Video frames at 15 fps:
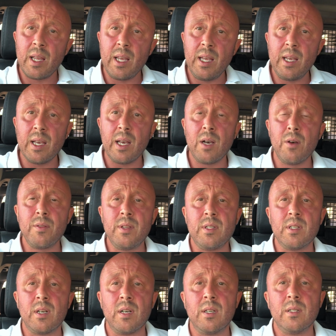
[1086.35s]
eat a healthy
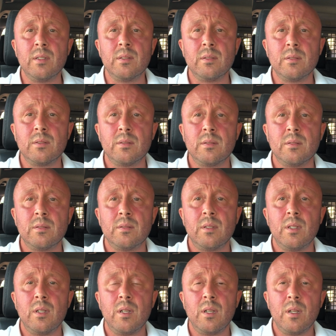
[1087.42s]
diet,
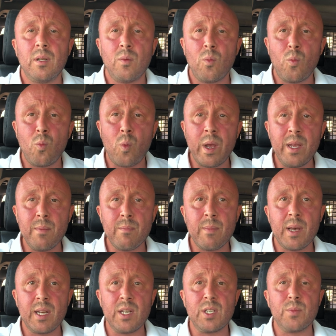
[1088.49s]
weight
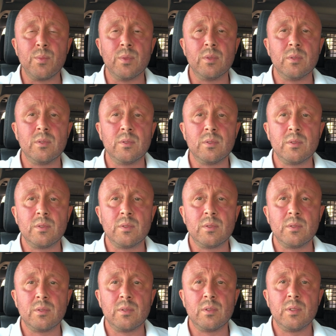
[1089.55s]
management,
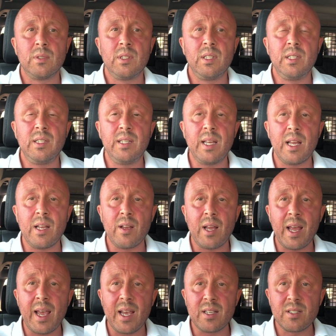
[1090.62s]
get
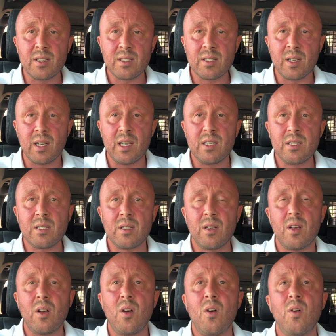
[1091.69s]
exercise
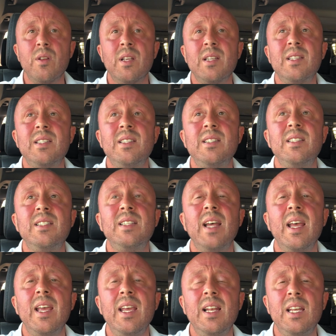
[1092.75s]
on a
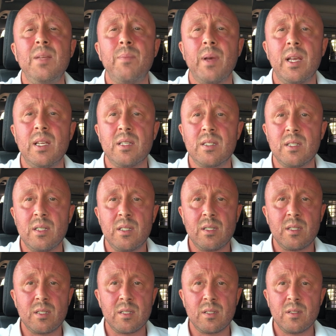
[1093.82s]
daily
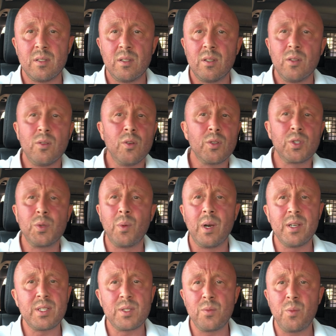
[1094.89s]
basis, not
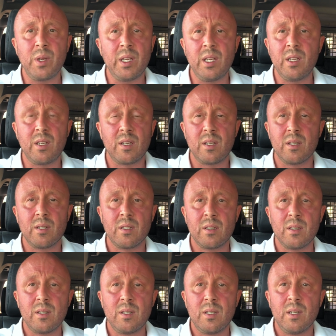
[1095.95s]
twice a week.
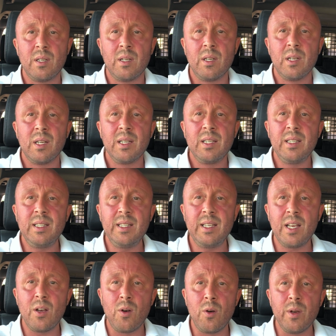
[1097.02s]

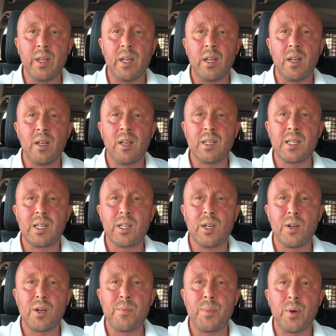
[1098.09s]
Get on it like a
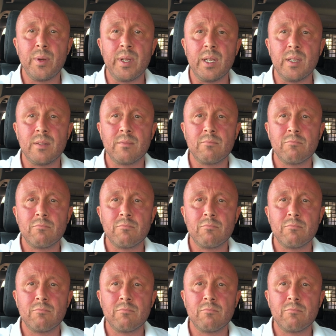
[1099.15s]
carb on it.